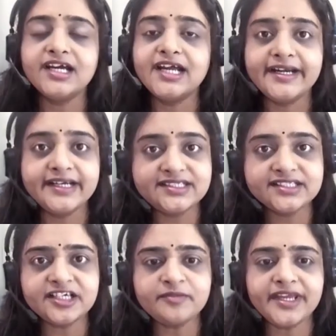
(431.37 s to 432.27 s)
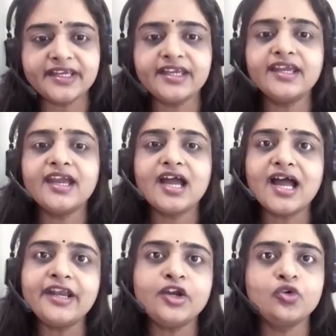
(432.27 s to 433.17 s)
decision making
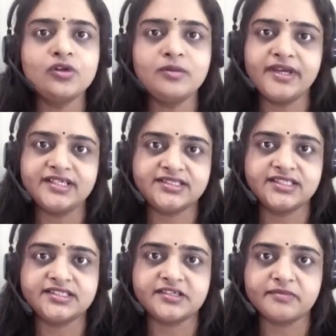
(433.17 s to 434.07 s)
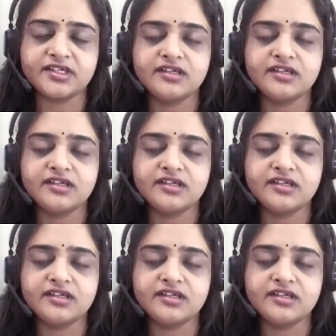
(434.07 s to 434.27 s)
and rule based system.